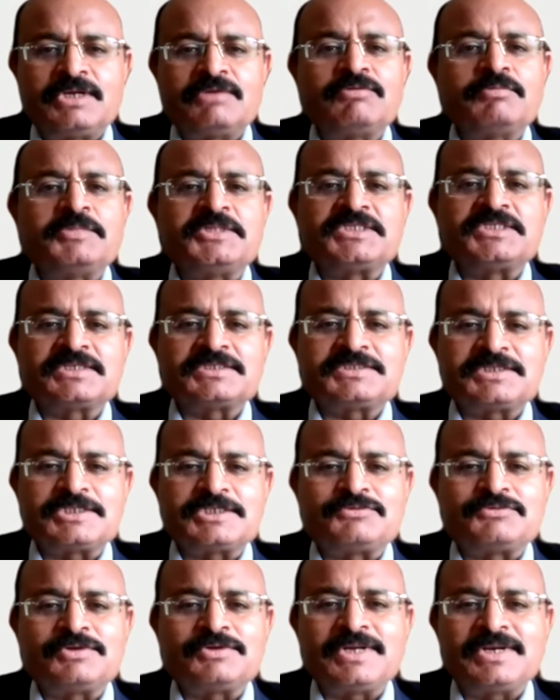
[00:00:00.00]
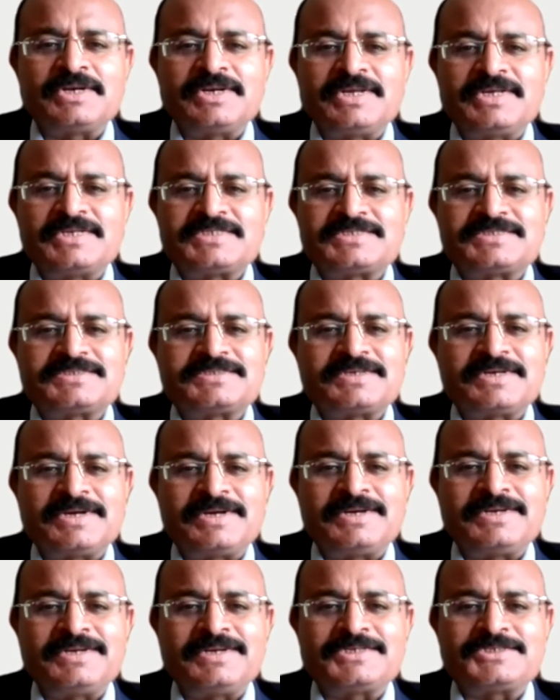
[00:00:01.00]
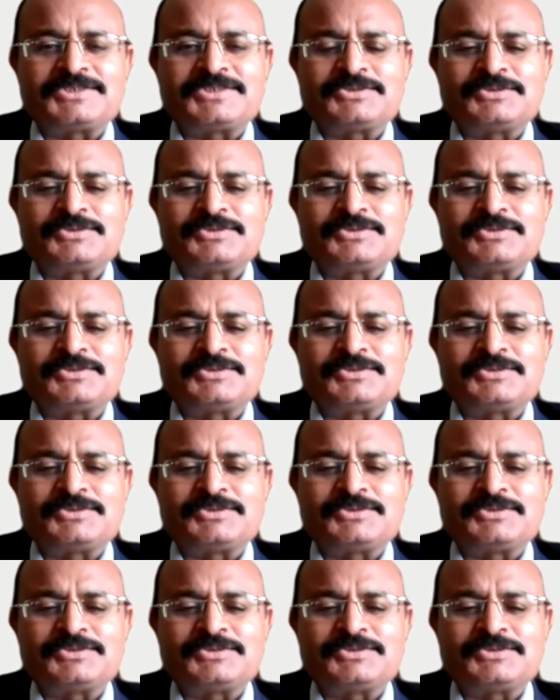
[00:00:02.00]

never be successful unless